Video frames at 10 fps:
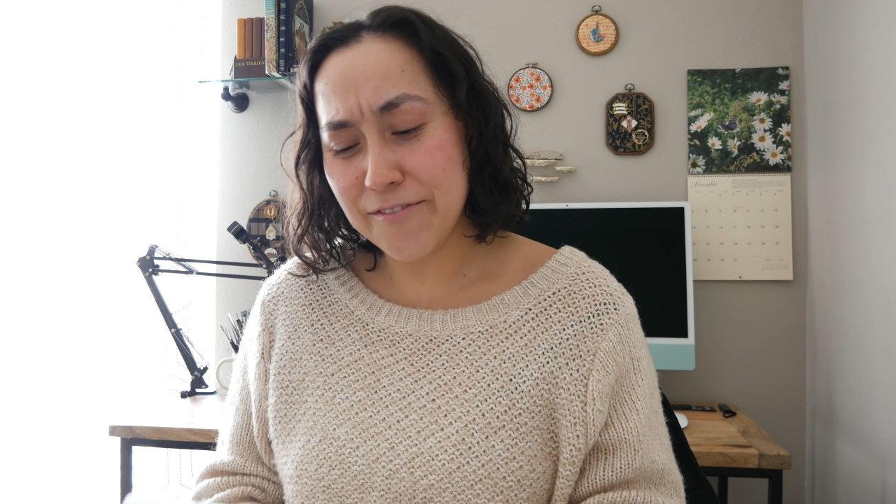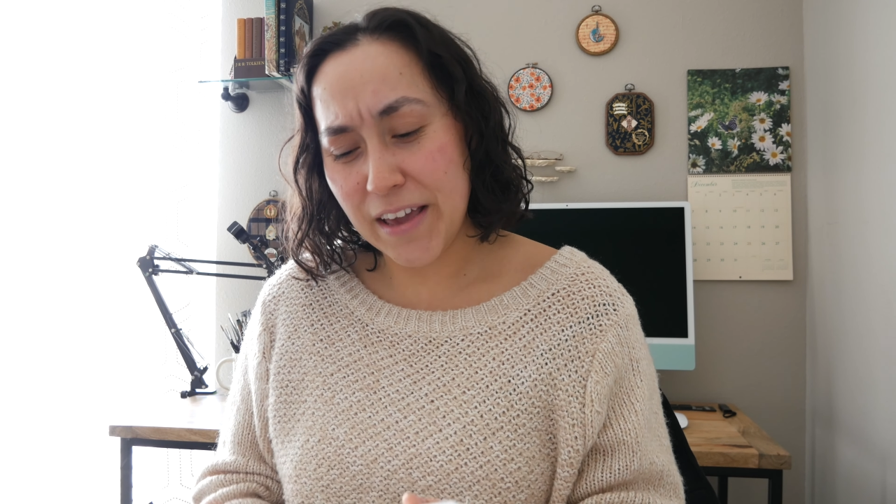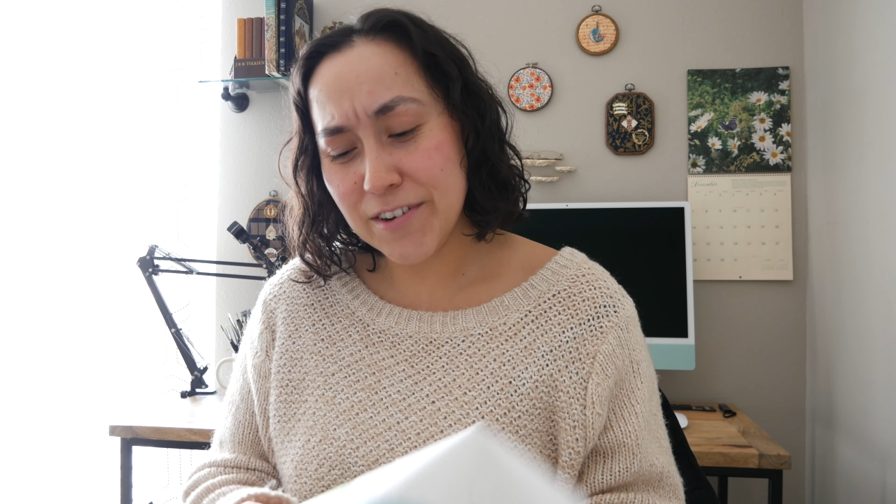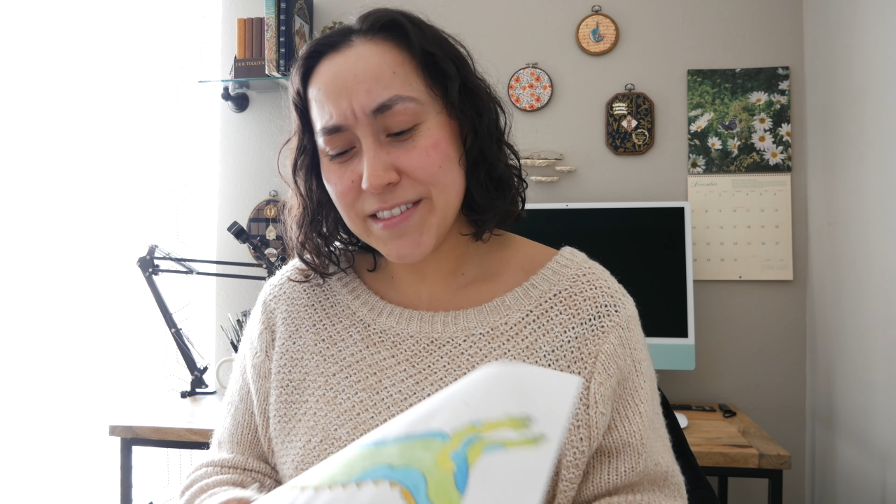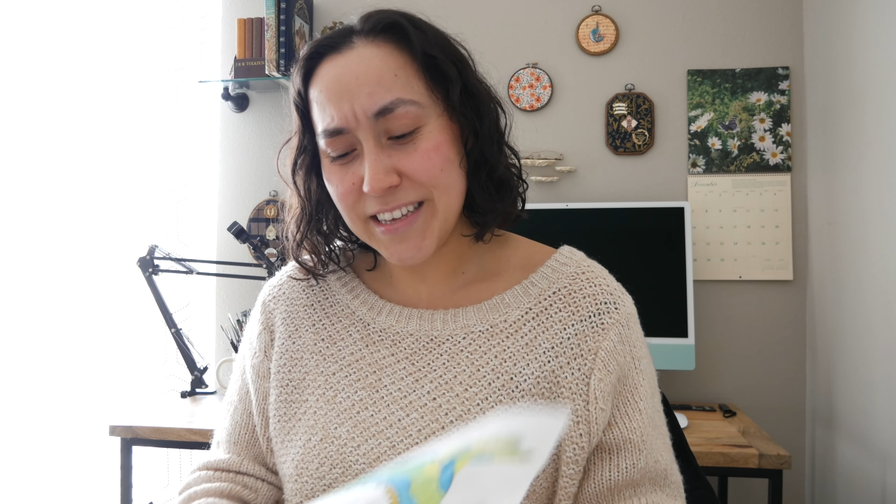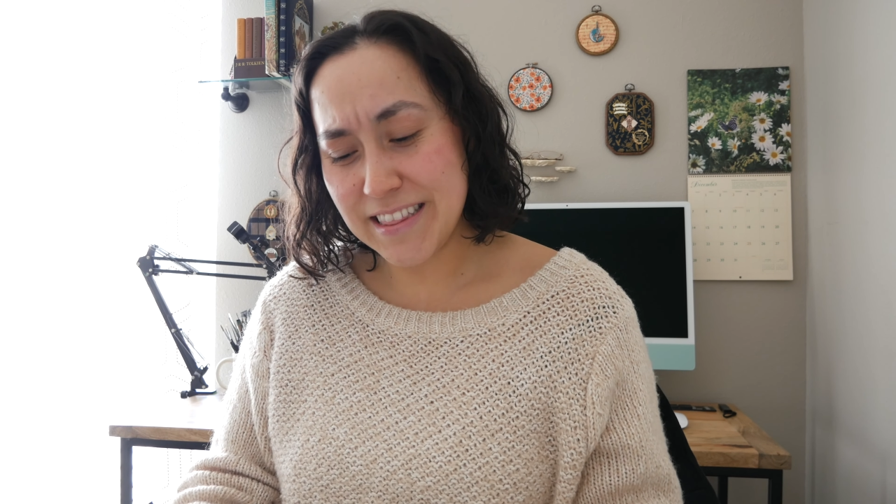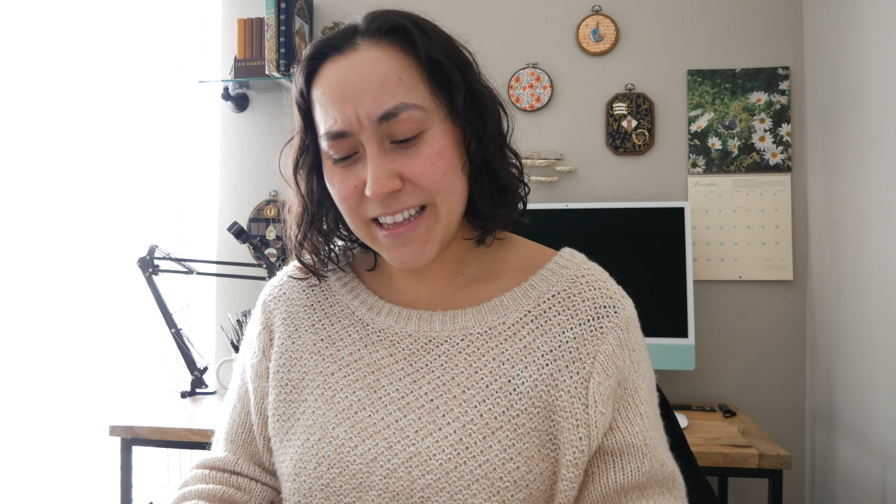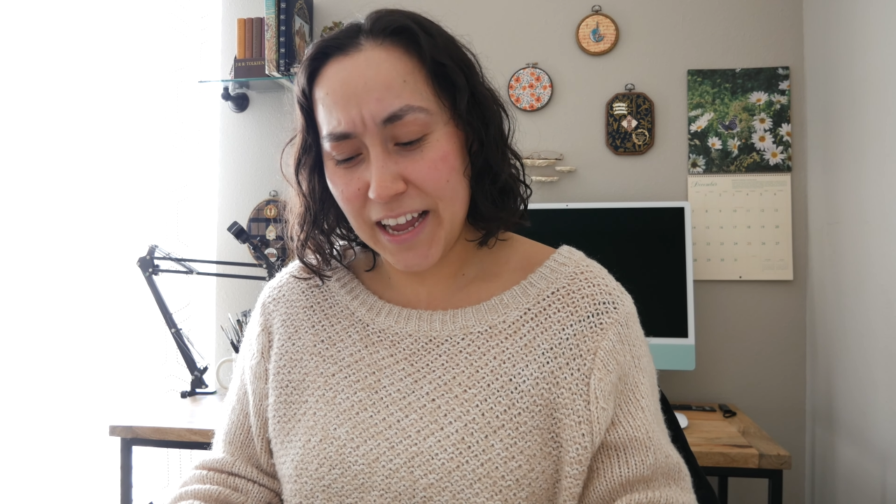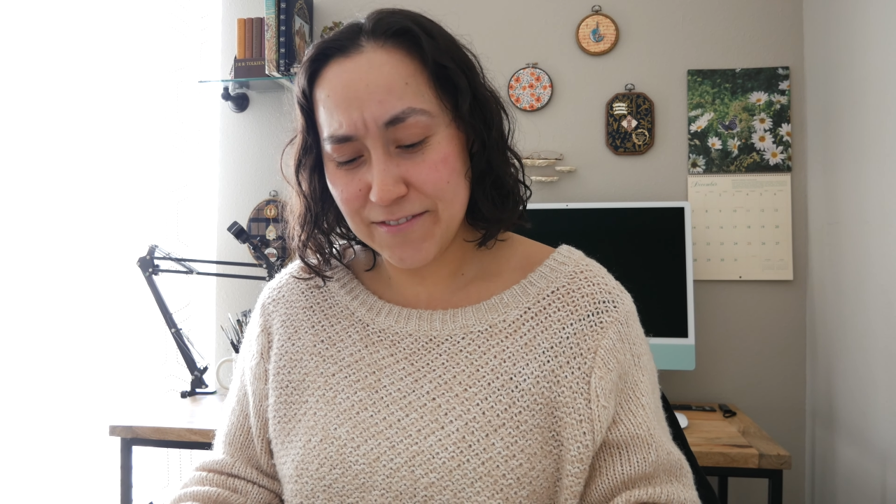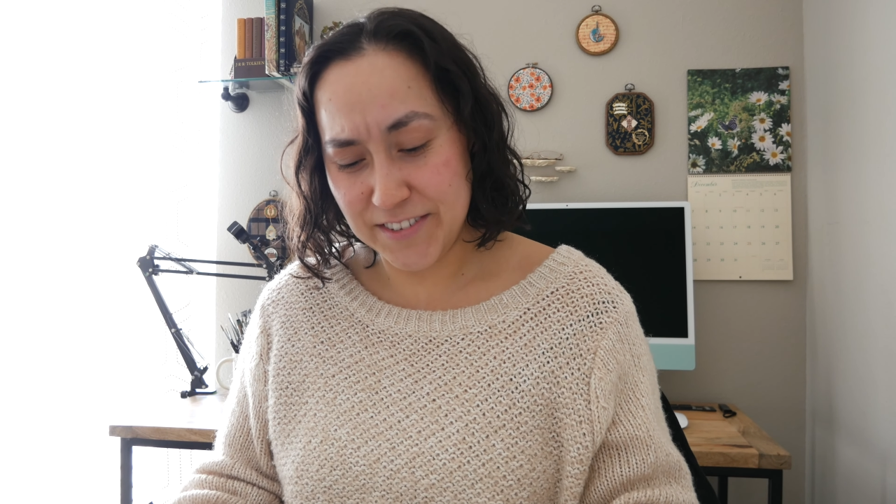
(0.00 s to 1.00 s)
favorite thing that
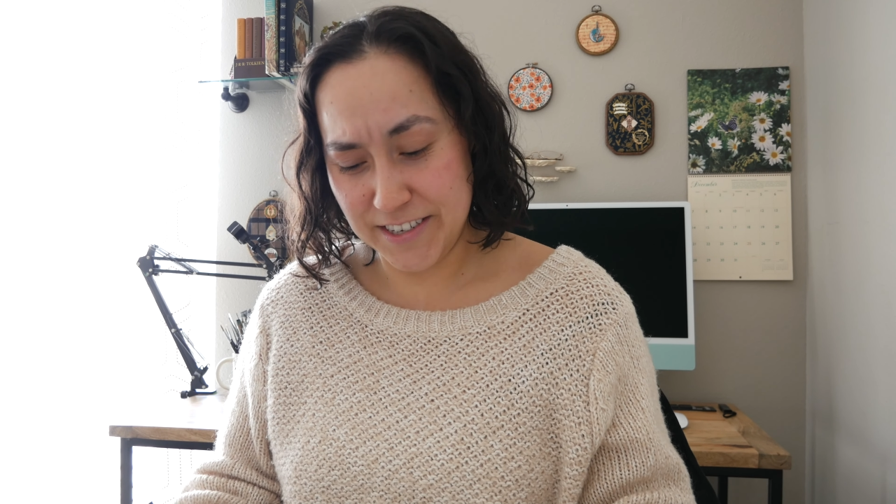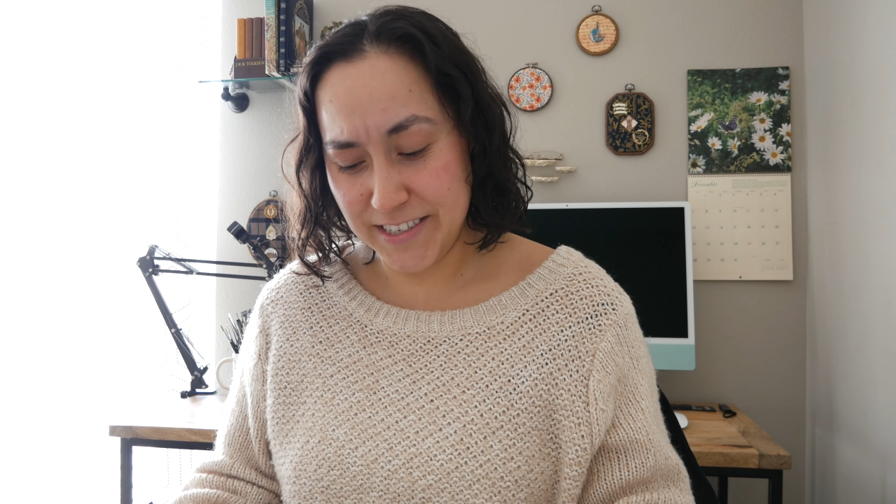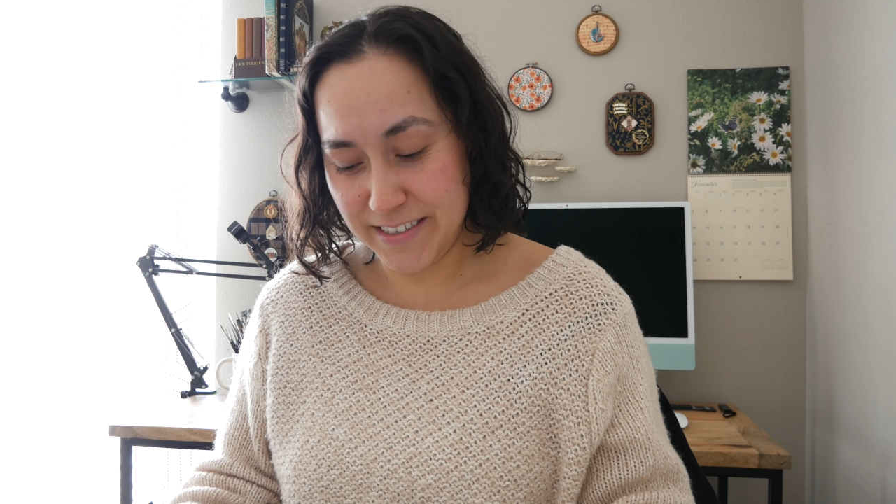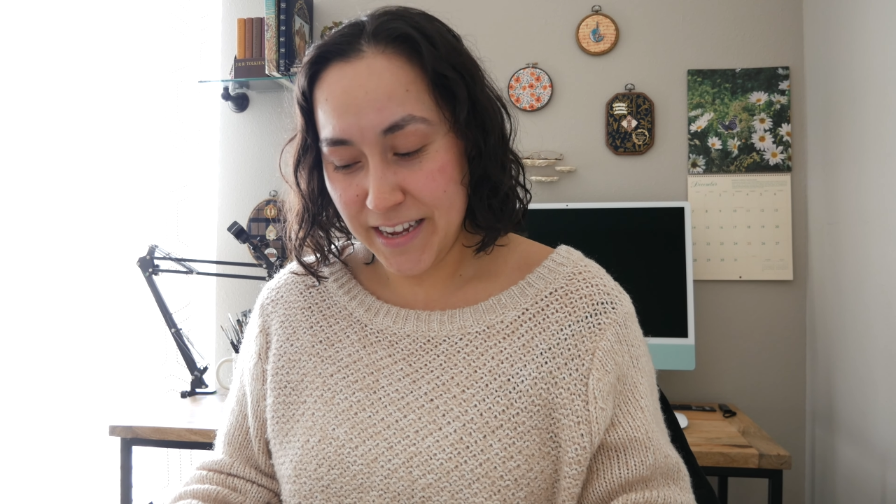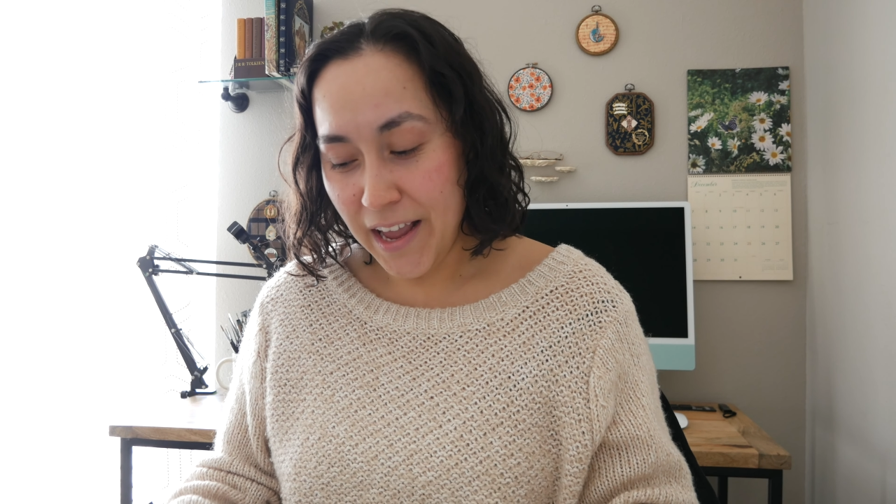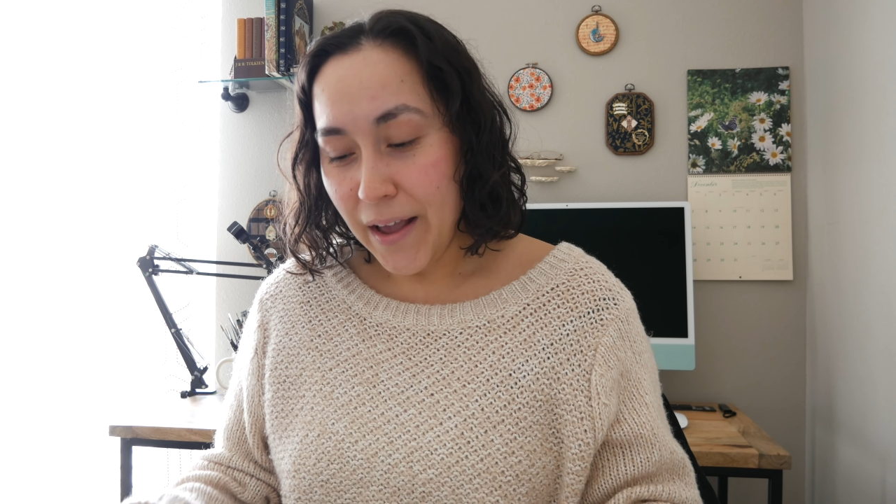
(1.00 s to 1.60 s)
I've done.